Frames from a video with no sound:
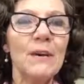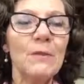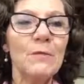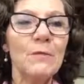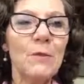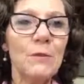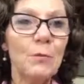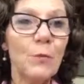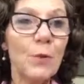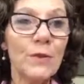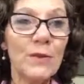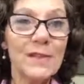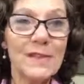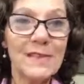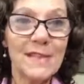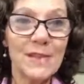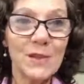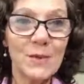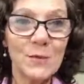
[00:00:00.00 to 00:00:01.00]
for more than
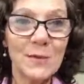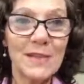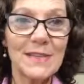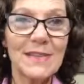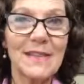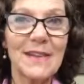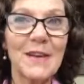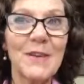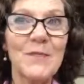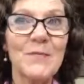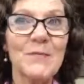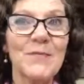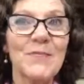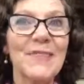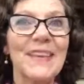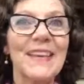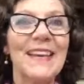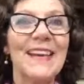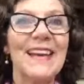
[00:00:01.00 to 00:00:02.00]
6 weeks now.
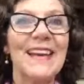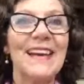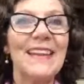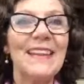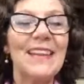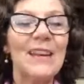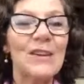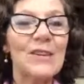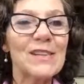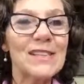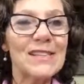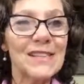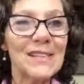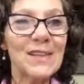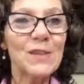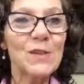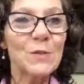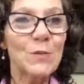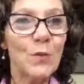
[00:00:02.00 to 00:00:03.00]
They are
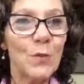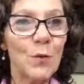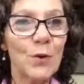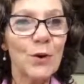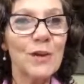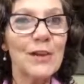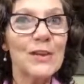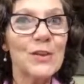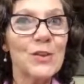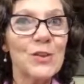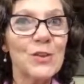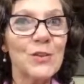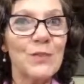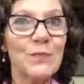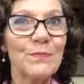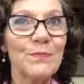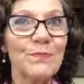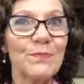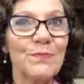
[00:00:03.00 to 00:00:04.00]
6, 4, and 2.
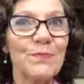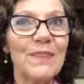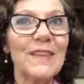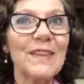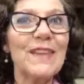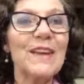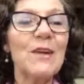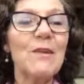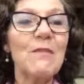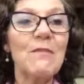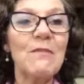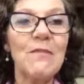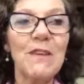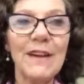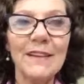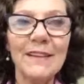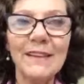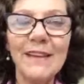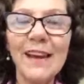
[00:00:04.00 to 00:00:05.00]
And they are
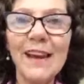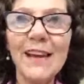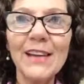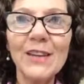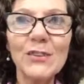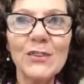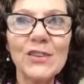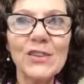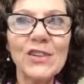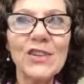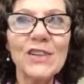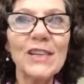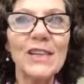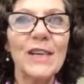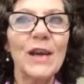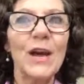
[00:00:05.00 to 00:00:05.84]
fun and high energy.